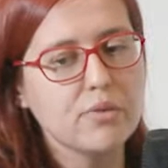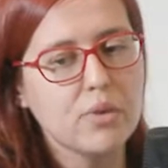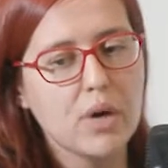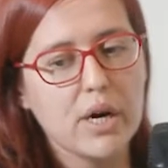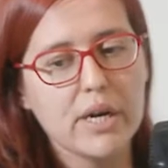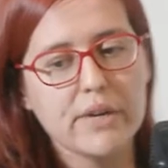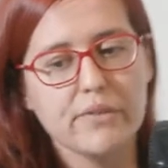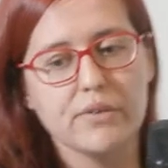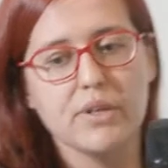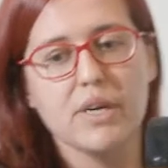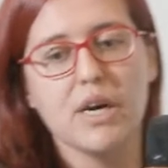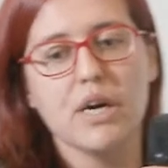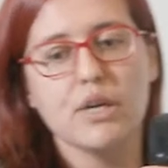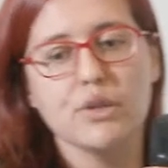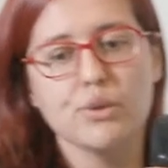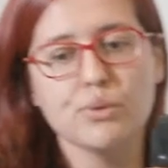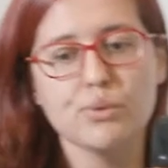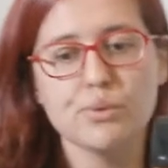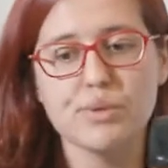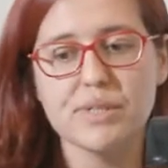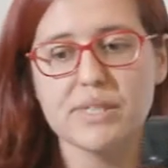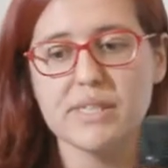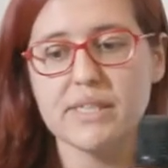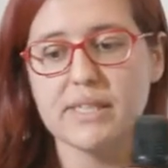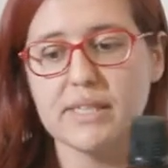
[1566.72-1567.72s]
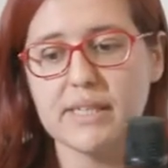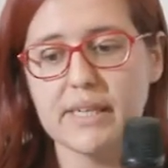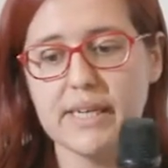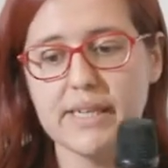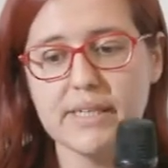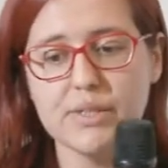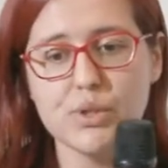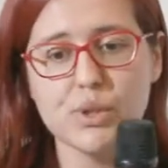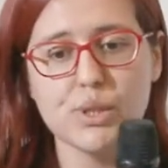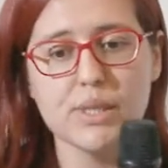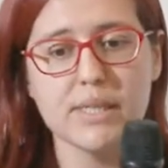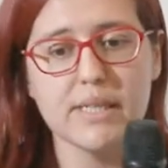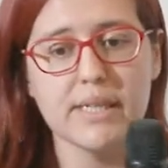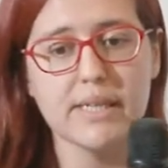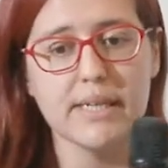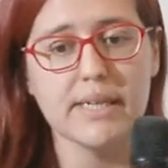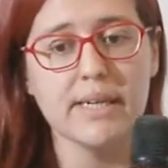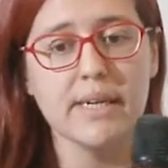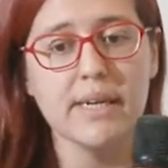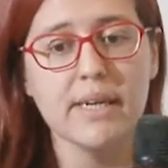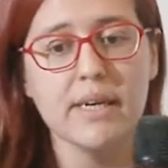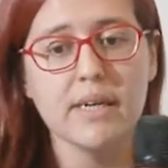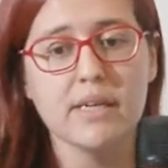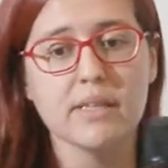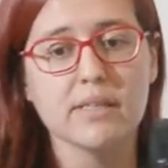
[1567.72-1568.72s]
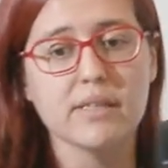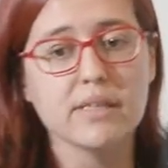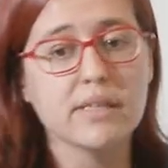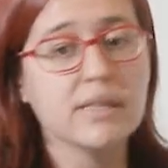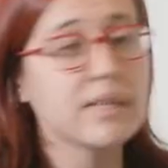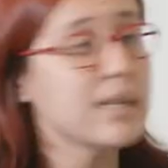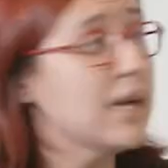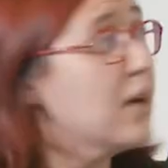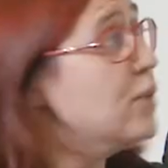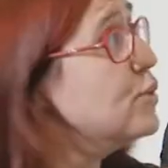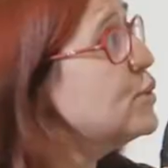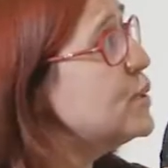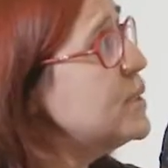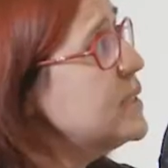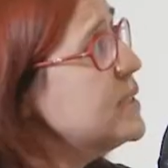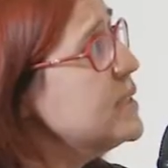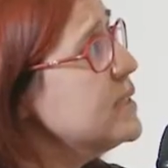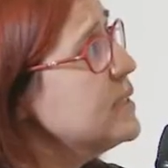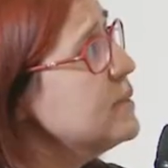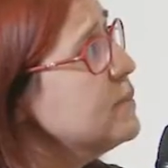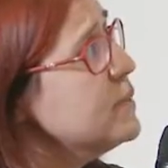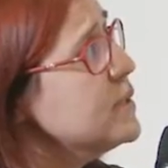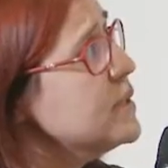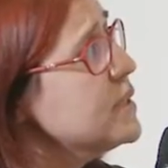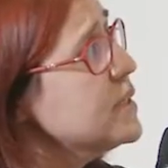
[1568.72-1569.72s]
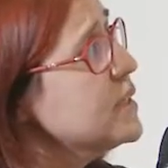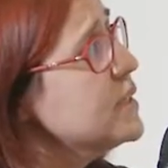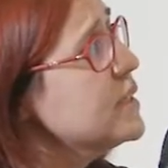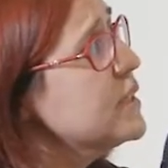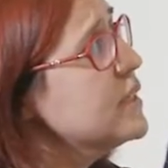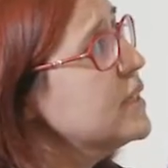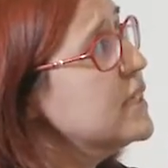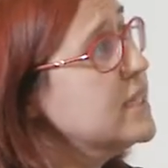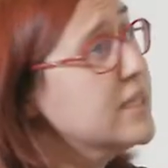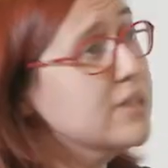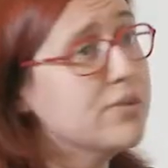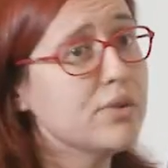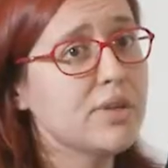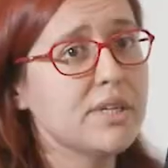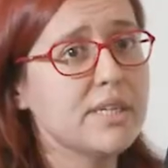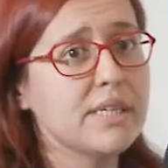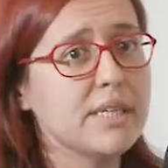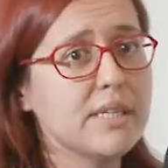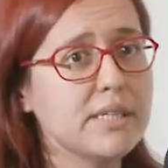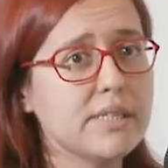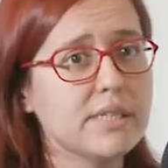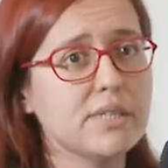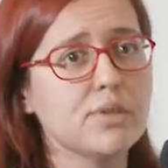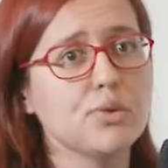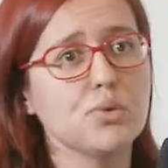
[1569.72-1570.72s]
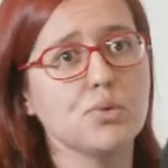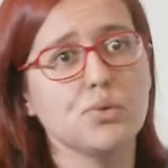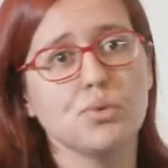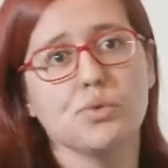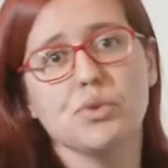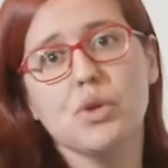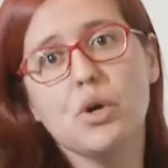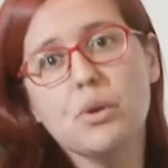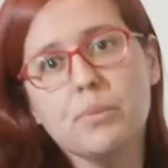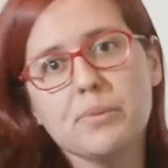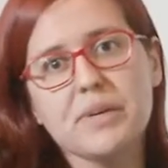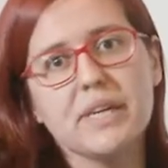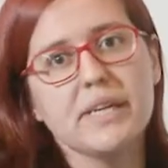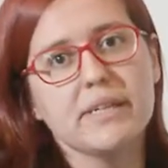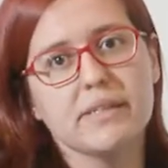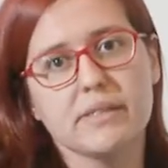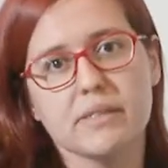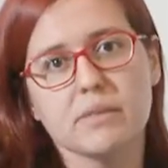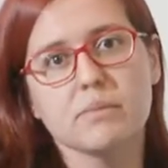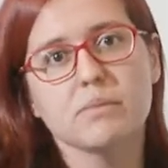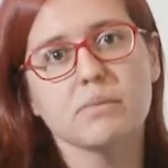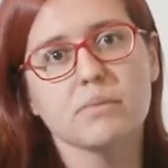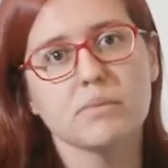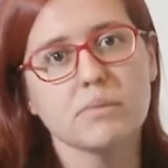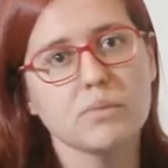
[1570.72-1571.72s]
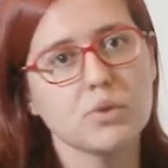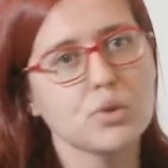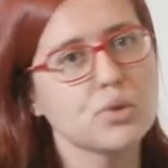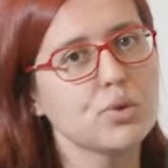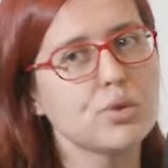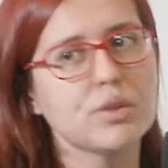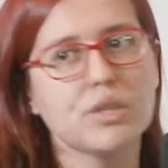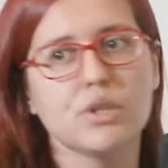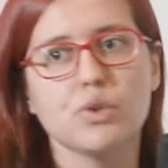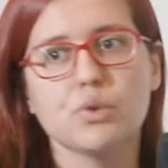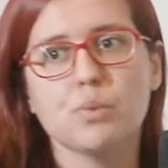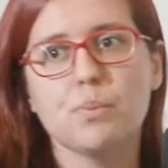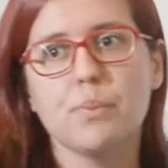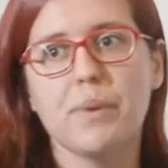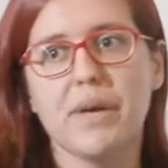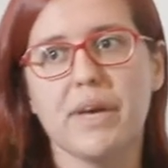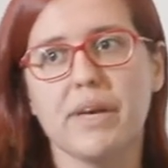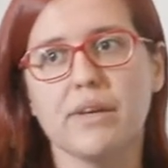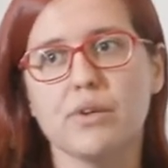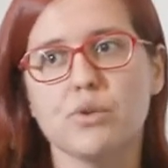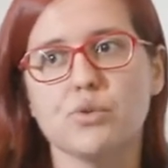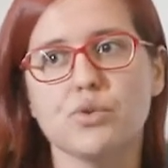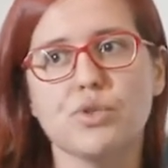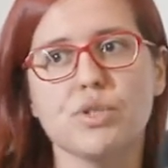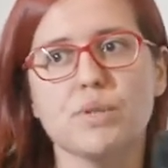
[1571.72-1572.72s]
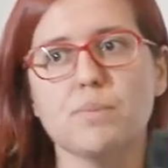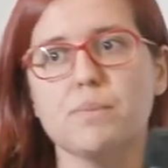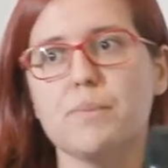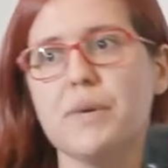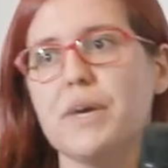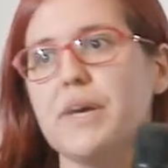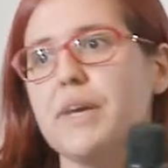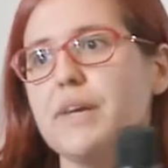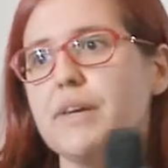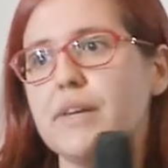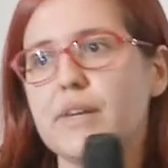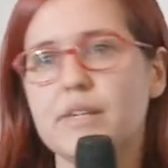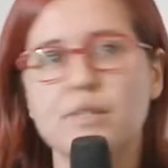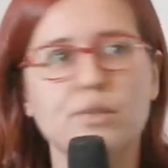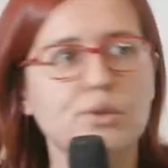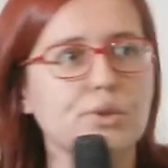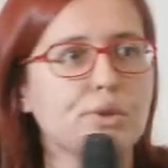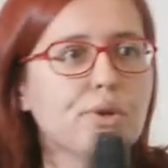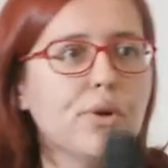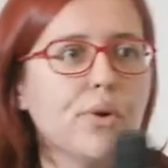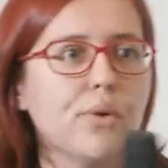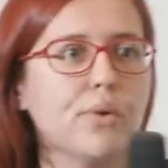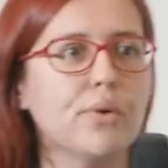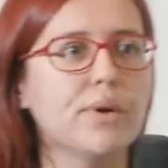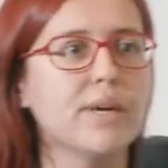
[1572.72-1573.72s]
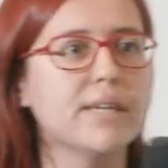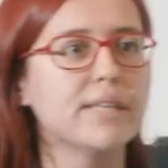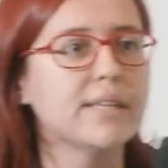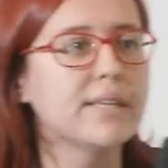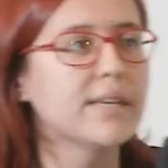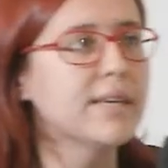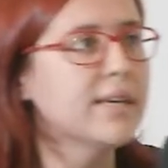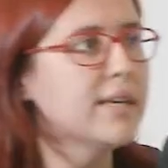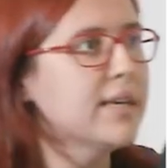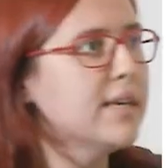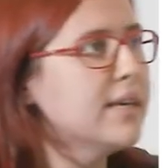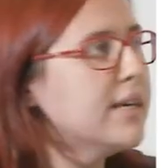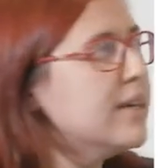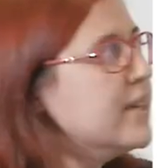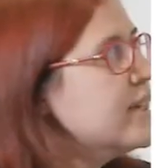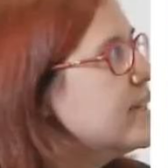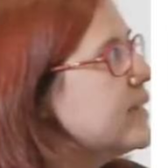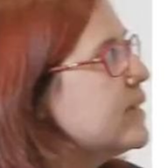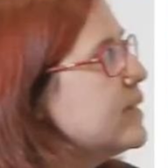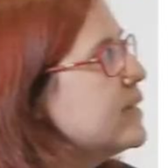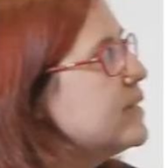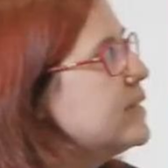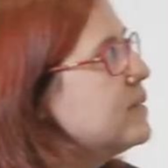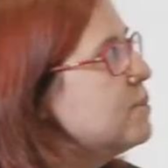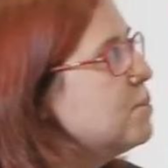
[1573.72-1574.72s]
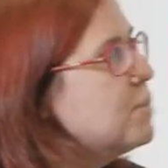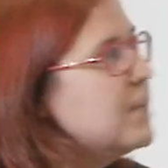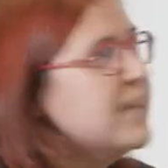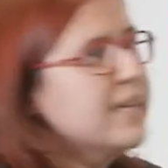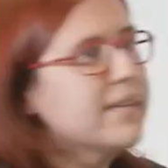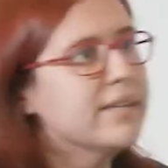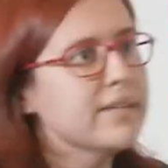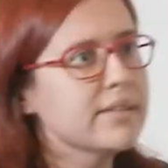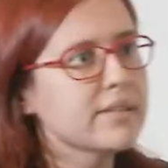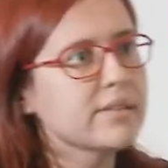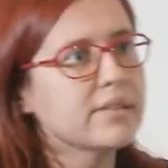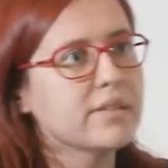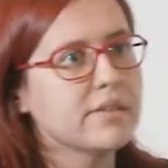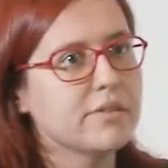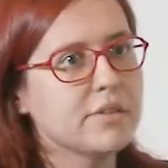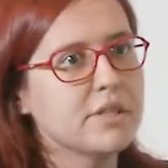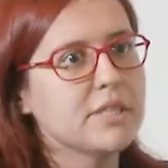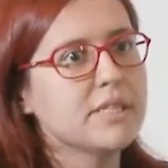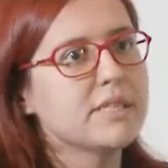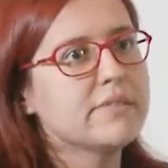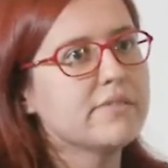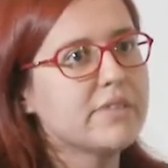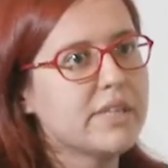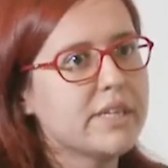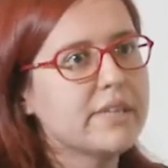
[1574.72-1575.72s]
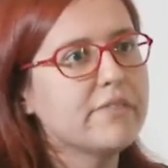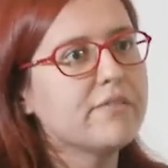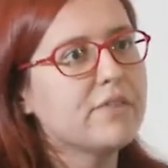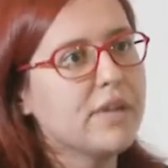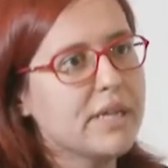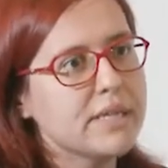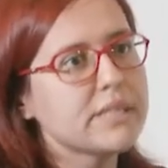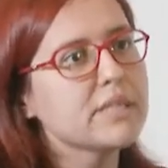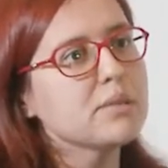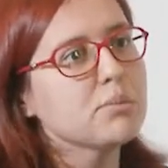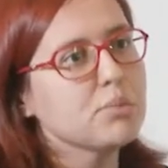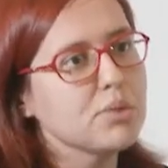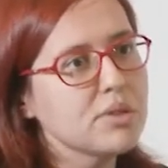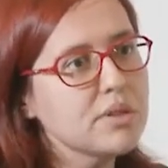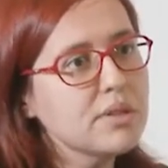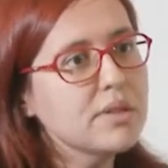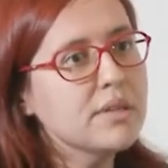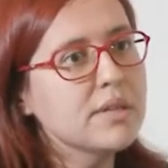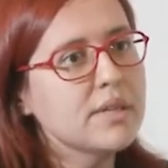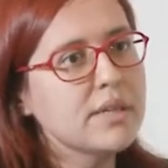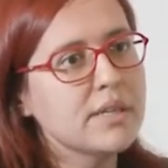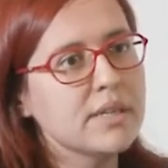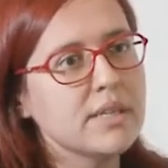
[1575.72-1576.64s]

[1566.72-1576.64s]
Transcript: why we are using actually the cloud systems. It's very easy to terminate them. You don't need to pay. You just pay as you go, and the billing is very flexible.